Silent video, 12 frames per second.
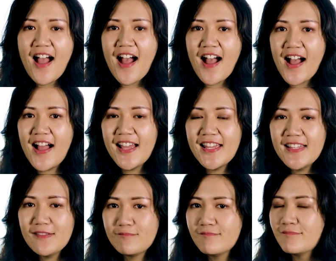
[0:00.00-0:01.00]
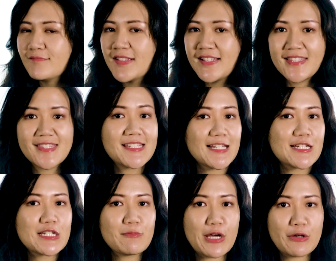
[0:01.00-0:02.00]
I stick
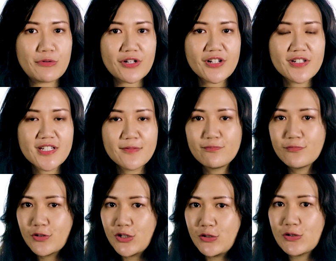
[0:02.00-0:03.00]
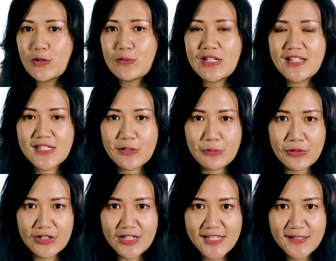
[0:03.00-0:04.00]
to my word. You don't need to
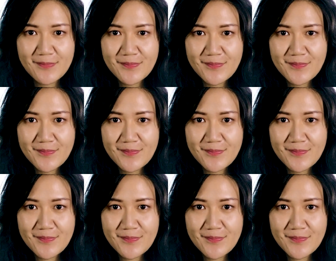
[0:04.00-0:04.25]
worry.